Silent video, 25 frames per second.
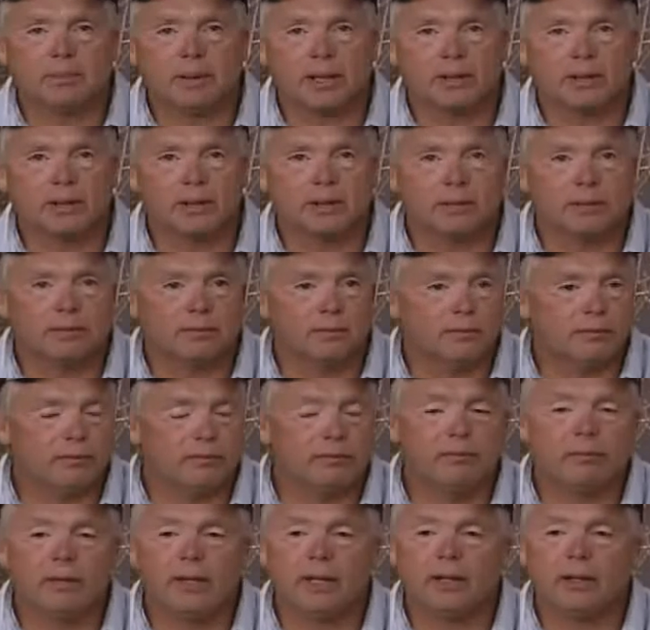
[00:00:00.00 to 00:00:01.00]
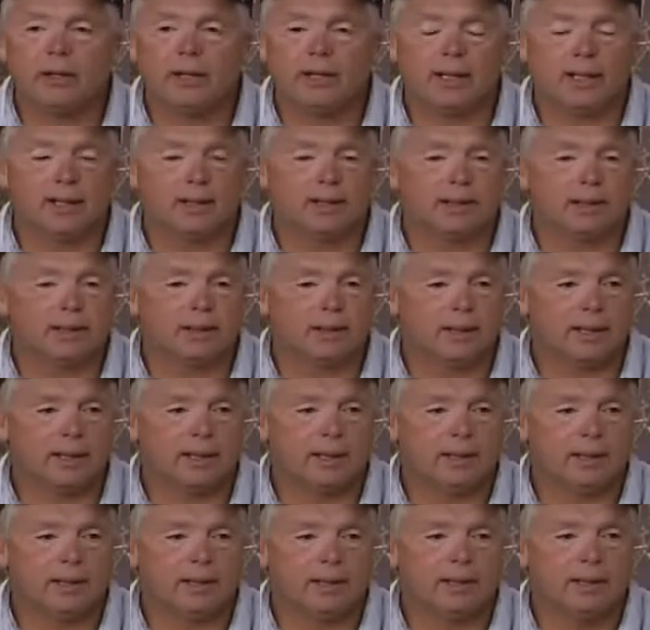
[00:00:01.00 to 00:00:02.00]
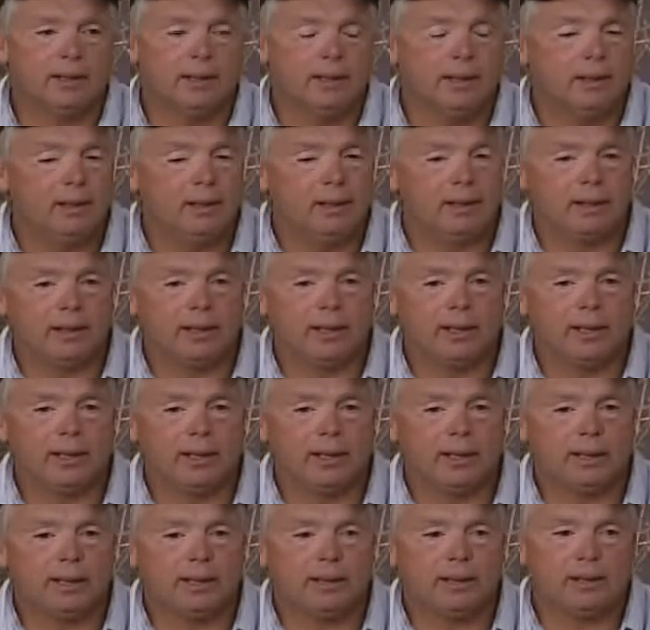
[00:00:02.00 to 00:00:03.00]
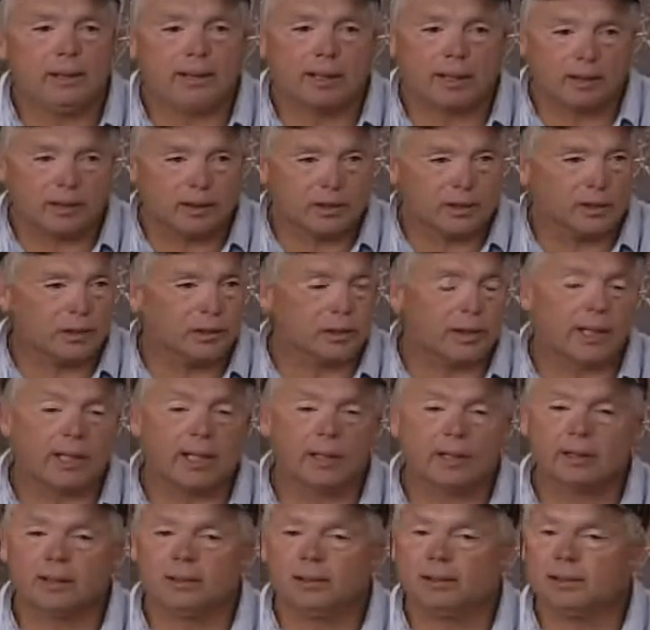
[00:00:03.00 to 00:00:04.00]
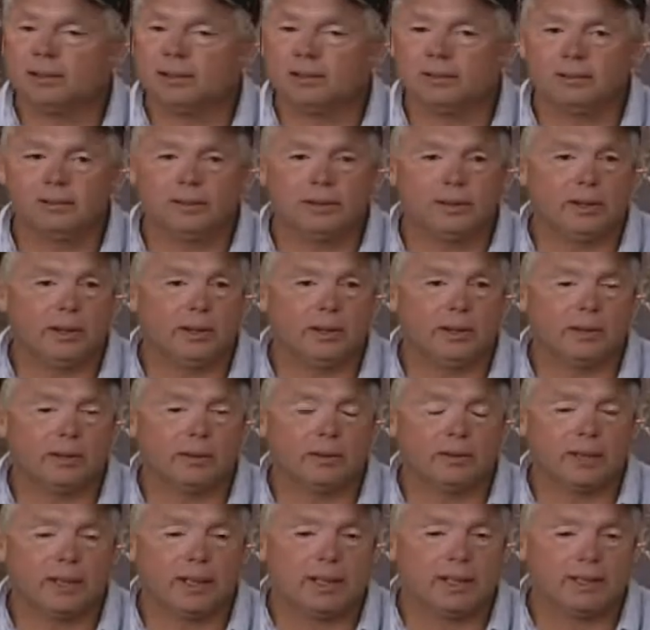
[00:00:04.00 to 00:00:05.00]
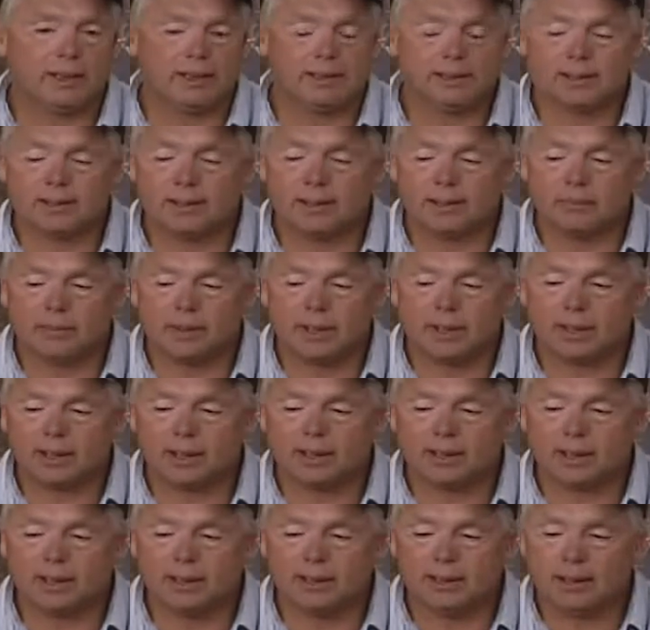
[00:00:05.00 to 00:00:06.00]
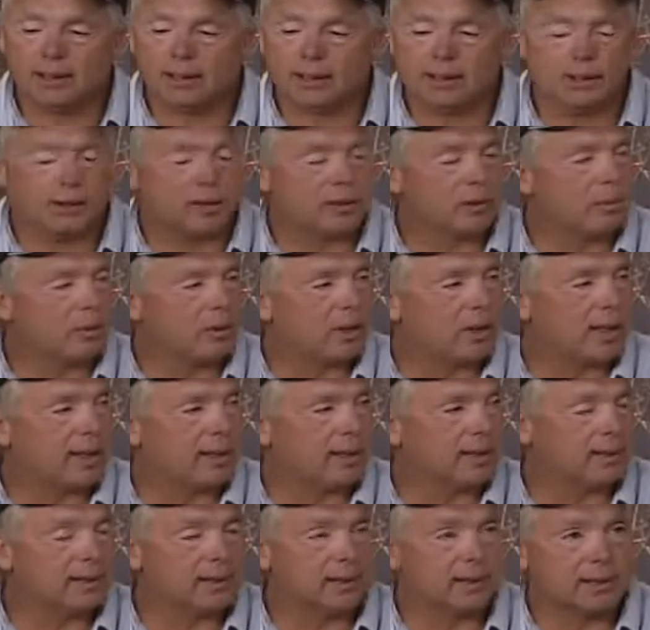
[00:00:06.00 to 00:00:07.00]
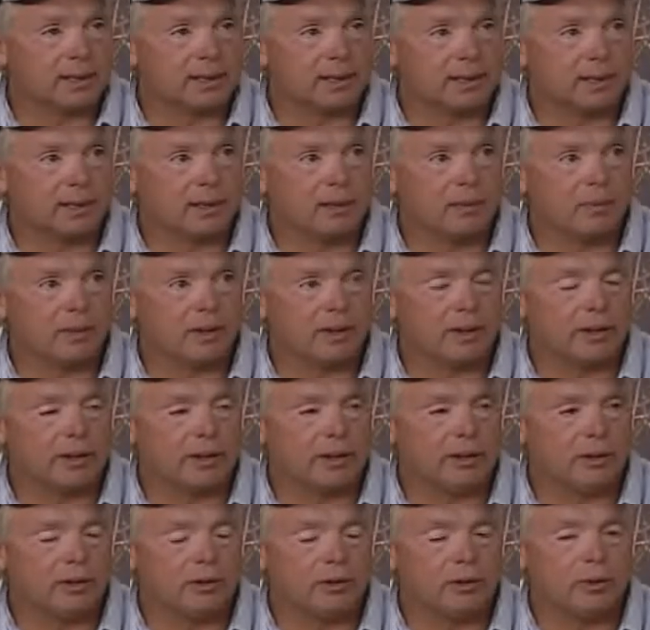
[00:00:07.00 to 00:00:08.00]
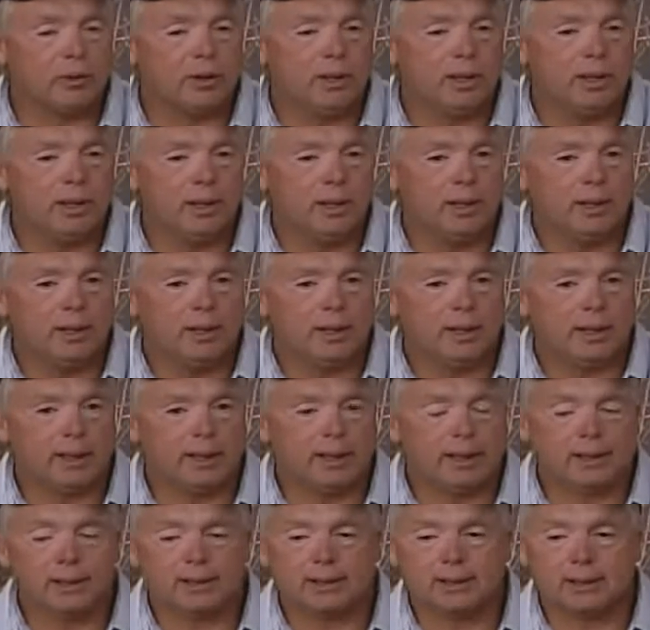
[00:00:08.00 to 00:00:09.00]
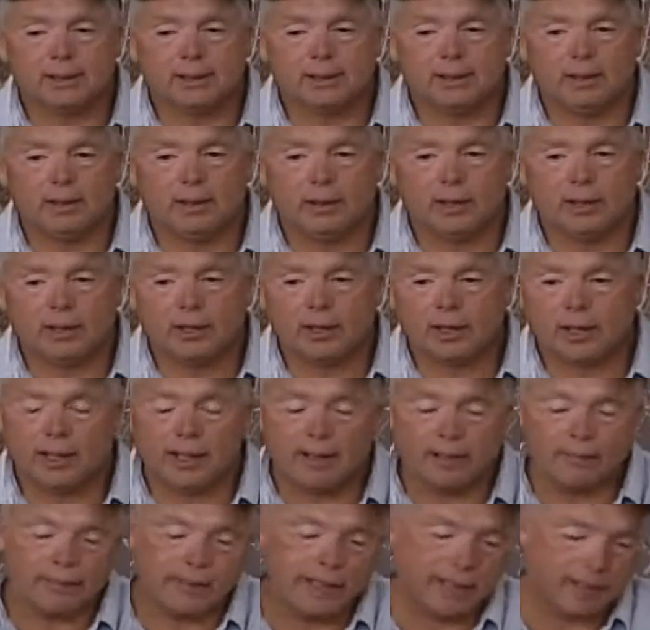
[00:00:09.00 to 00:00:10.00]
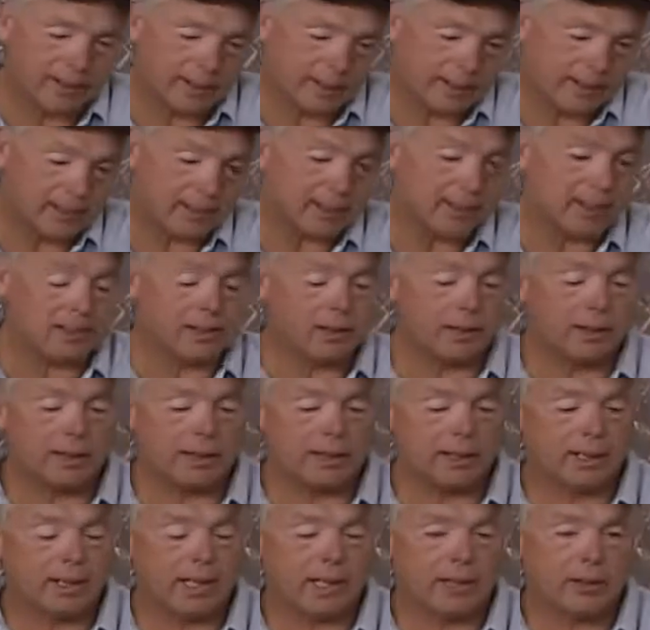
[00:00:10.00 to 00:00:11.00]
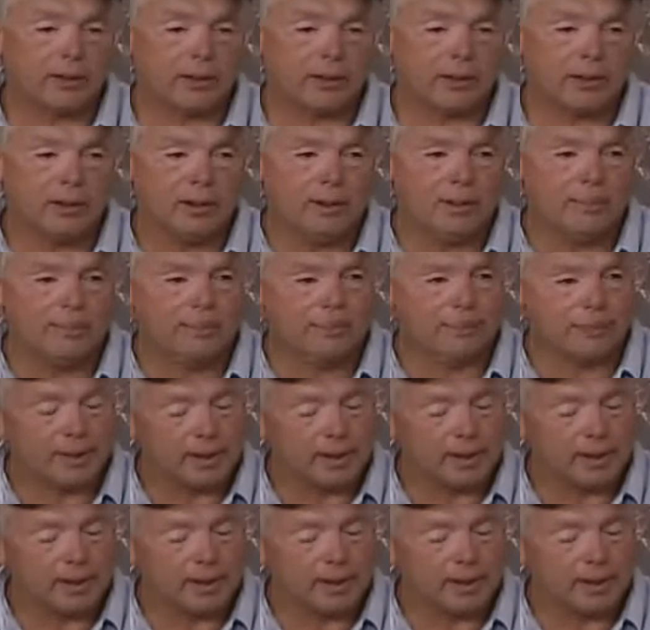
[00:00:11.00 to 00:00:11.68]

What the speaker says: inspection is a very excellent idea. You can get in there, that you know, is something that it's going to take care of surprises that's going to come onto you. It's, you know, you can have that, like you said, on the counter,